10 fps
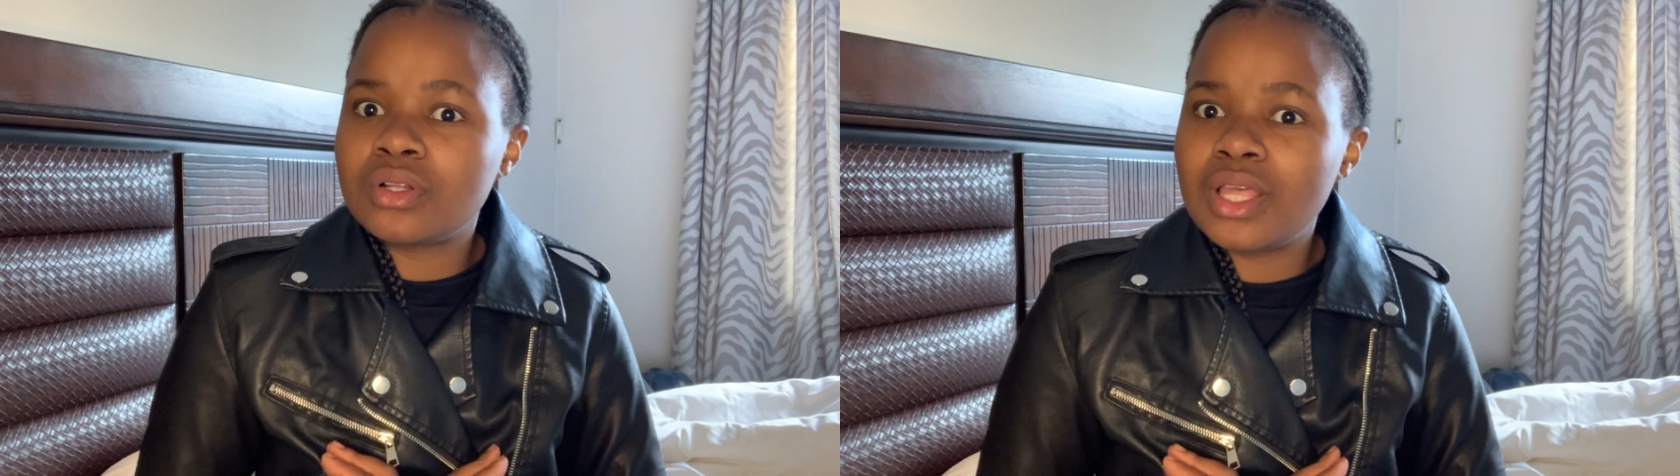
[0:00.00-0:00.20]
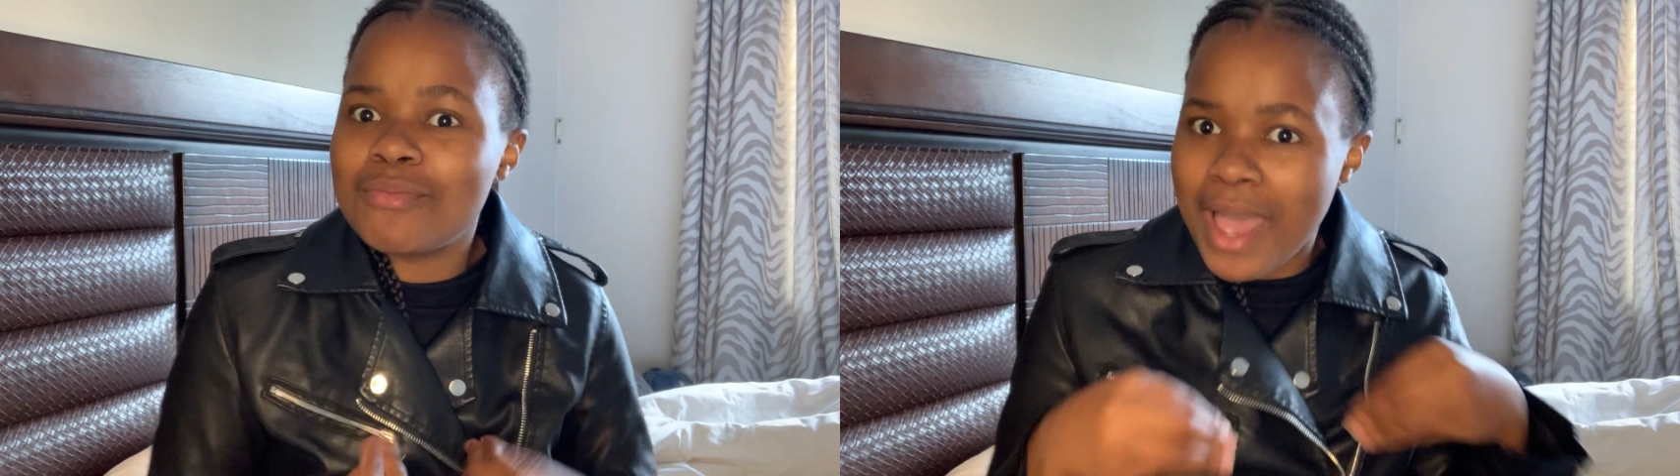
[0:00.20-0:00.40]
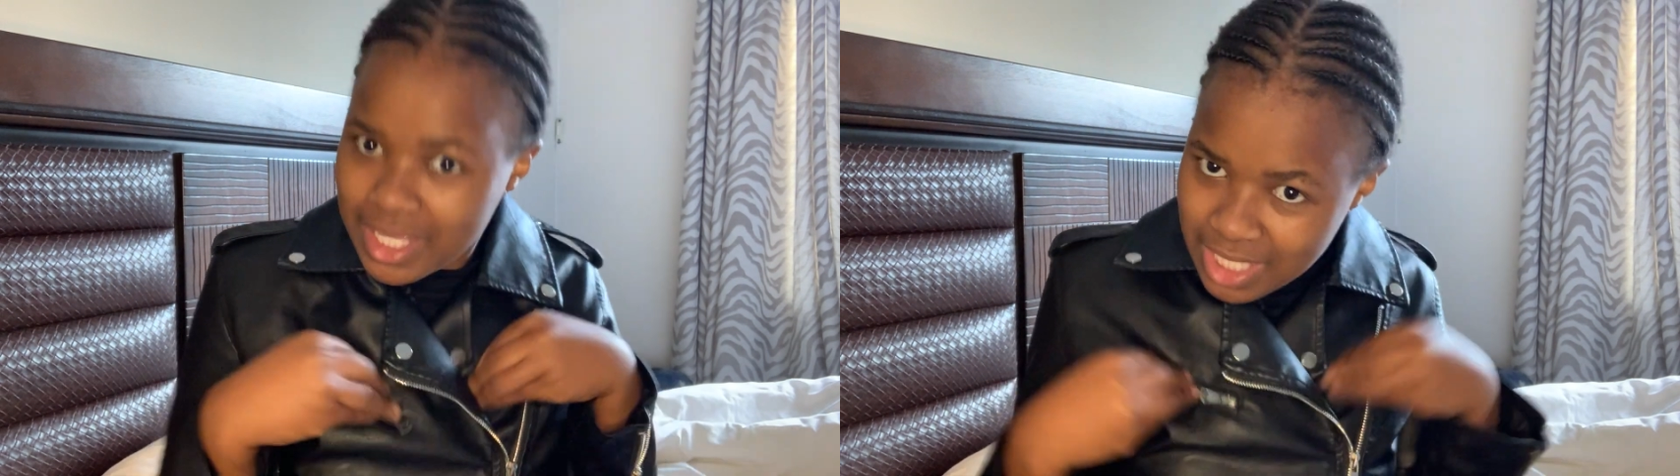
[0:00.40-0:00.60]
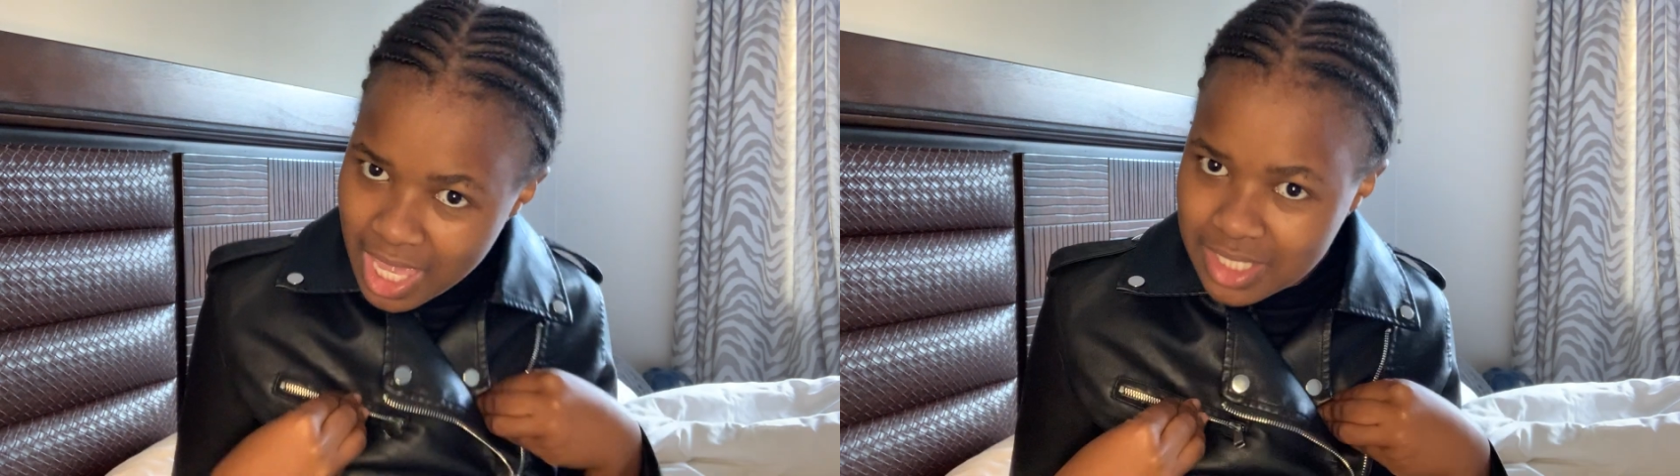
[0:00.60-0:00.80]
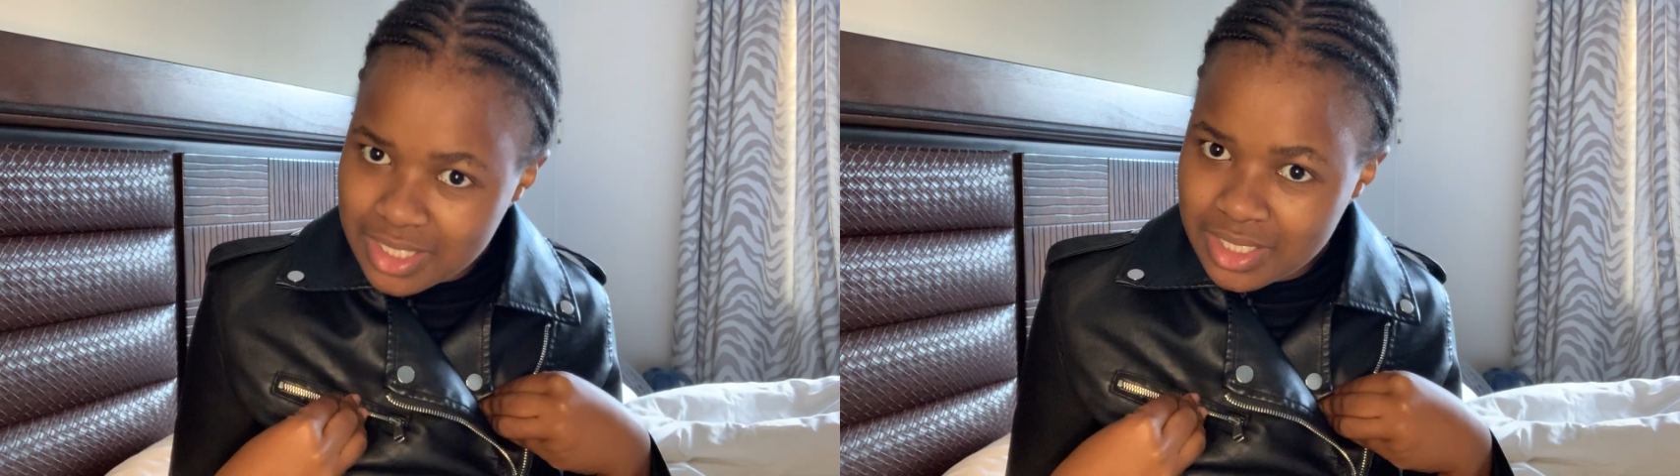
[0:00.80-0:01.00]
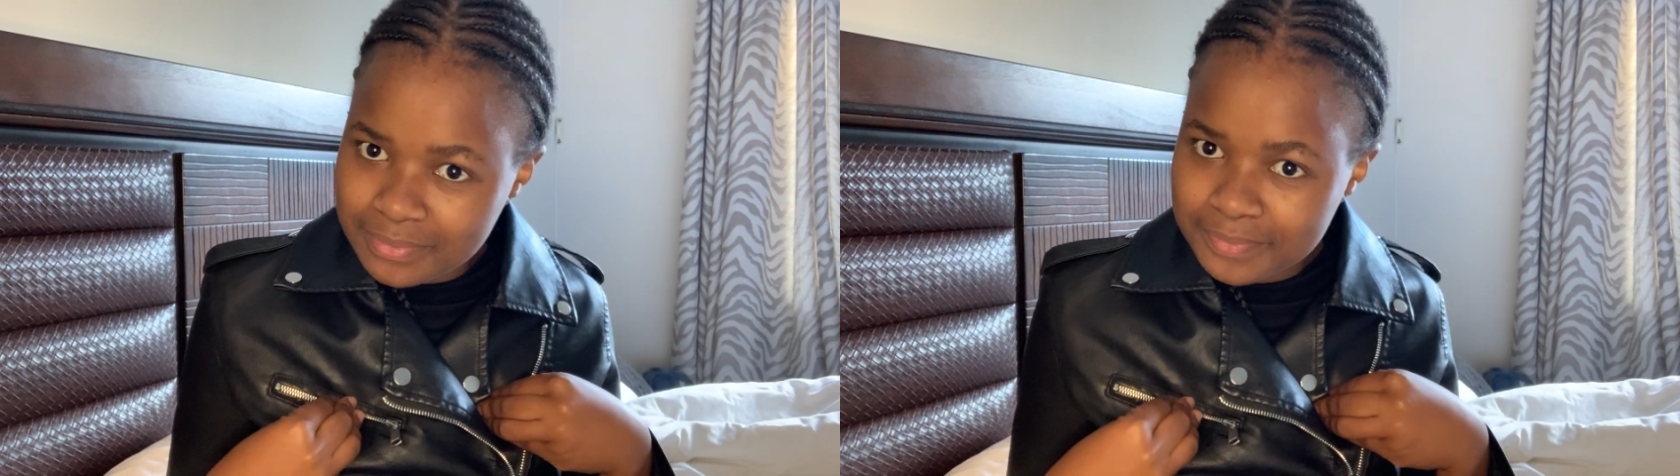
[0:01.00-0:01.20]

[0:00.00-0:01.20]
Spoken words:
in my test,